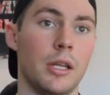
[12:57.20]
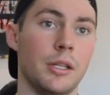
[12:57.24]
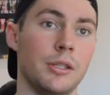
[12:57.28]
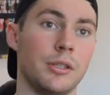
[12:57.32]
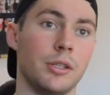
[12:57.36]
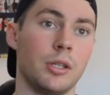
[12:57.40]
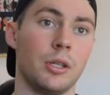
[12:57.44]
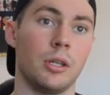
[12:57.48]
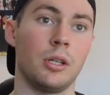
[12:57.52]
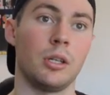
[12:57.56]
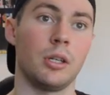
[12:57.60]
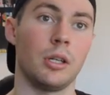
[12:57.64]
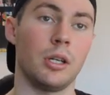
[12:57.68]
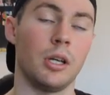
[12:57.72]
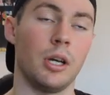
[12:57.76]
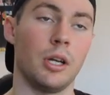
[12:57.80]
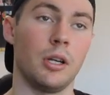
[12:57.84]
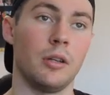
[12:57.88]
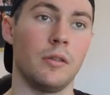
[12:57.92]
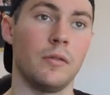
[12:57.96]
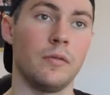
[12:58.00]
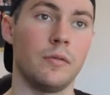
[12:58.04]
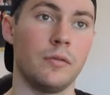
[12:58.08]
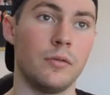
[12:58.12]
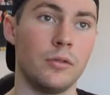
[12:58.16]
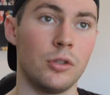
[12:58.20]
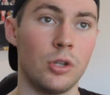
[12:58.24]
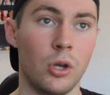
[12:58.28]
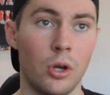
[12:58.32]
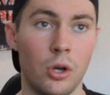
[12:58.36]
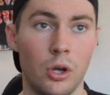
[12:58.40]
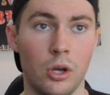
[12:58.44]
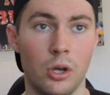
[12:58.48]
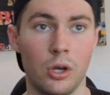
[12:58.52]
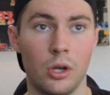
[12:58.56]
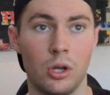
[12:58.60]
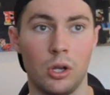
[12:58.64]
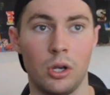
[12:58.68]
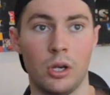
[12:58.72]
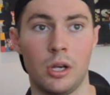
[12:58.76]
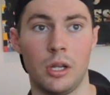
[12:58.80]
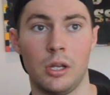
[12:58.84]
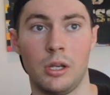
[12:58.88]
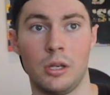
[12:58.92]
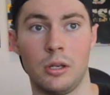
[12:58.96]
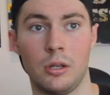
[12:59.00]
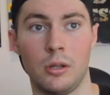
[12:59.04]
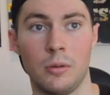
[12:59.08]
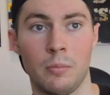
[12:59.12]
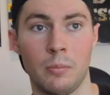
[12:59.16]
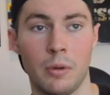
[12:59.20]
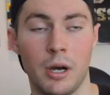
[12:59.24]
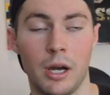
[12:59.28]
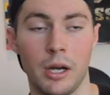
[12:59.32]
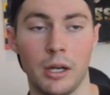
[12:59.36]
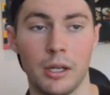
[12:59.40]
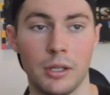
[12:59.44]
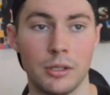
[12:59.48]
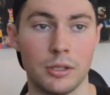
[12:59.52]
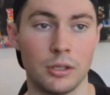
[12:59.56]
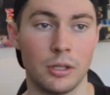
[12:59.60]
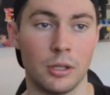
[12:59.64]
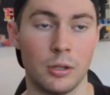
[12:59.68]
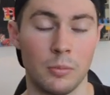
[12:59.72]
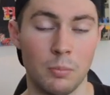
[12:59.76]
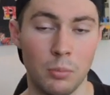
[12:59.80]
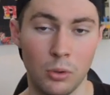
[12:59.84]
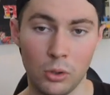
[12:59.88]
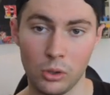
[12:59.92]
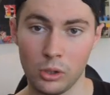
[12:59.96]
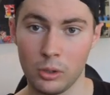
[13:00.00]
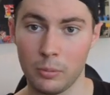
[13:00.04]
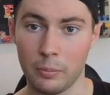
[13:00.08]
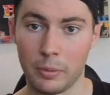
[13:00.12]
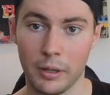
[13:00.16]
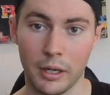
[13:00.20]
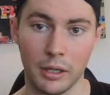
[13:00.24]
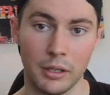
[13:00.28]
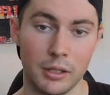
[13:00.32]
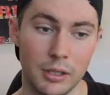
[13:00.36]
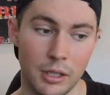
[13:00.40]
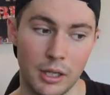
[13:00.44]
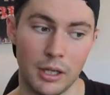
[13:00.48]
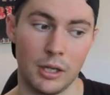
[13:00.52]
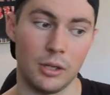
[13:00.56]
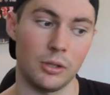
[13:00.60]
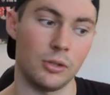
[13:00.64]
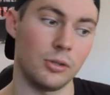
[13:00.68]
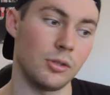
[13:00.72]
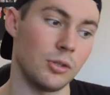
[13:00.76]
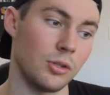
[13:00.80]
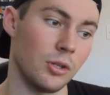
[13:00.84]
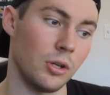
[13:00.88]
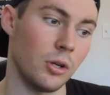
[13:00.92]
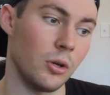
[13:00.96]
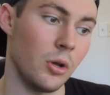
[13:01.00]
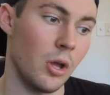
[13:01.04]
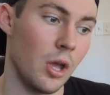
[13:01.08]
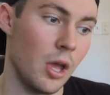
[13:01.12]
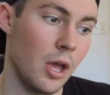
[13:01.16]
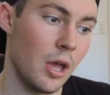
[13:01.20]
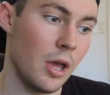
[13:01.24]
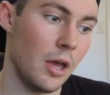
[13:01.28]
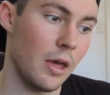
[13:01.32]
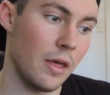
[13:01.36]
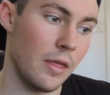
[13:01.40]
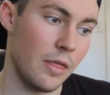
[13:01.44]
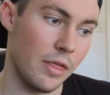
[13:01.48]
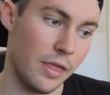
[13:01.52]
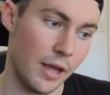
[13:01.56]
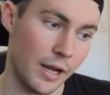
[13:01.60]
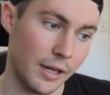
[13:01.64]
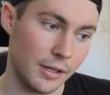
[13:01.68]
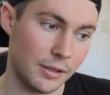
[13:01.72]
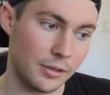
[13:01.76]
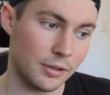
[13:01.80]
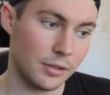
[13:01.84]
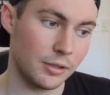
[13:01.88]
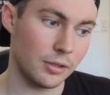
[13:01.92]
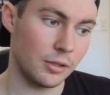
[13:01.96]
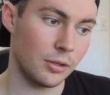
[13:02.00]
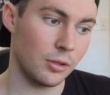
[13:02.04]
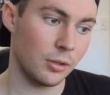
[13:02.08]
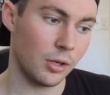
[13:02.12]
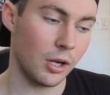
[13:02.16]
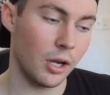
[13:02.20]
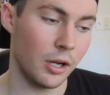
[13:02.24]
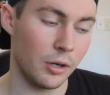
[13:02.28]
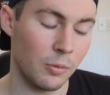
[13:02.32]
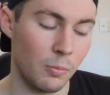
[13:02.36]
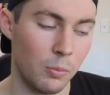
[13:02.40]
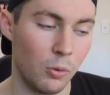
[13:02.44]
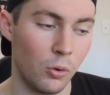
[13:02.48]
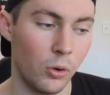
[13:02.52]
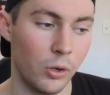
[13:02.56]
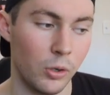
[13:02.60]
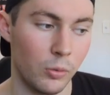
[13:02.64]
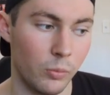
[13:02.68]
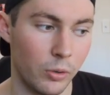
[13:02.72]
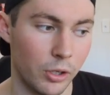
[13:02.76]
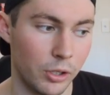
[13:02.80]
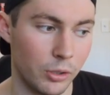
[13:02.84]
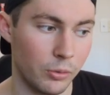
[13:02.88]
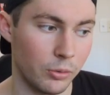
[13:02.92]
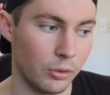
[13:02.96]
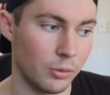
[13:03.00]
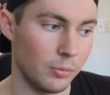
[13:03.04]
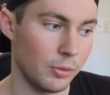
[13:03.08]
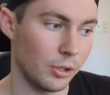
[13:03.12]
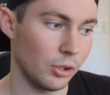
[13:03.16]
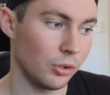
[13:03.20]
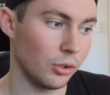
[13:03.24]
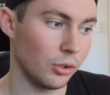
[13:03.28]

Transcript: it's going to kind of turn and the market's going to pull it back down. So that's the kind of point where you want